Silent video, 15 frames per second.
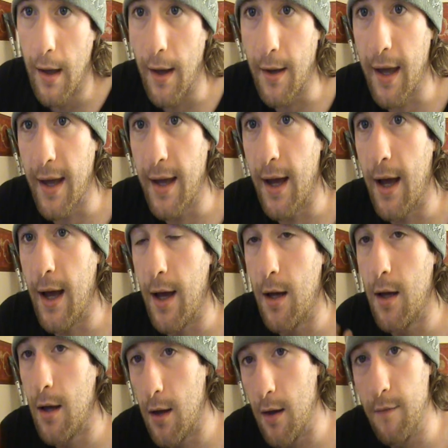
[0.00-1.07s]
Okay,
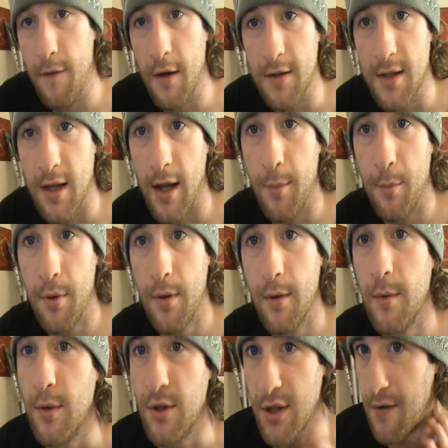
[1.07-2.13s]
first clip,
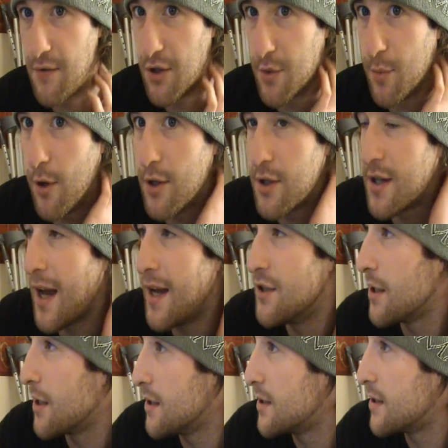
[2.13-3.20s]
which I've just watched, as
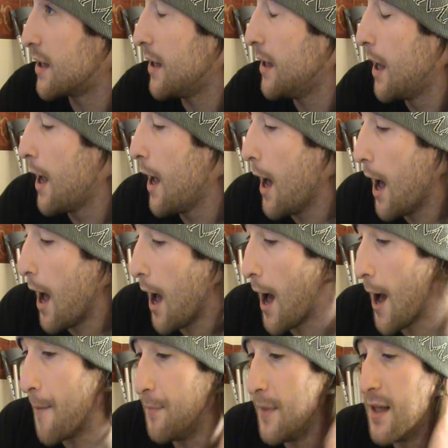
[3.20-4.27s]
you can see,
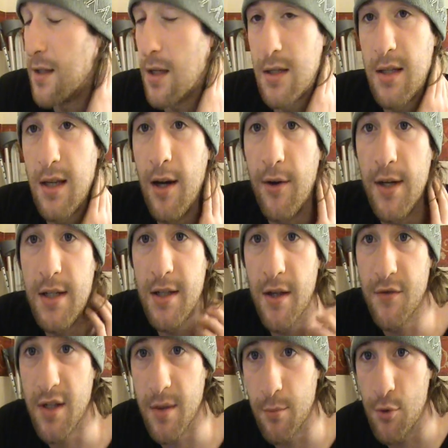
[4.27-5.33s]
is a series
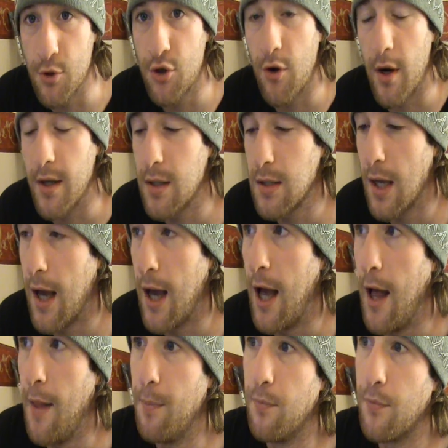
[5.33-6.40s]
of simple strikes.
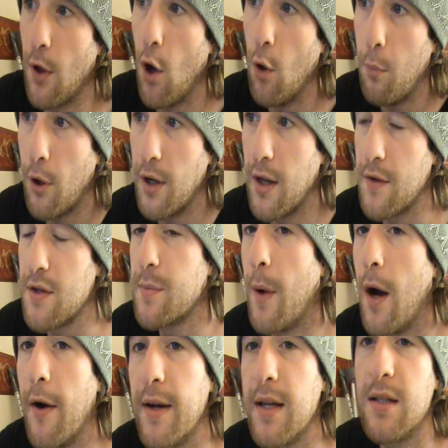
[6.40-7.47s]
The whole point of the
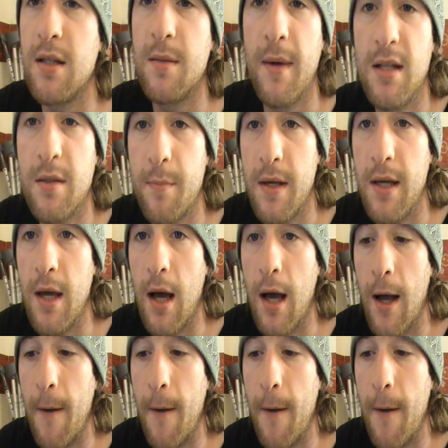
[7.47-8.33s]
sparring is it's meant to be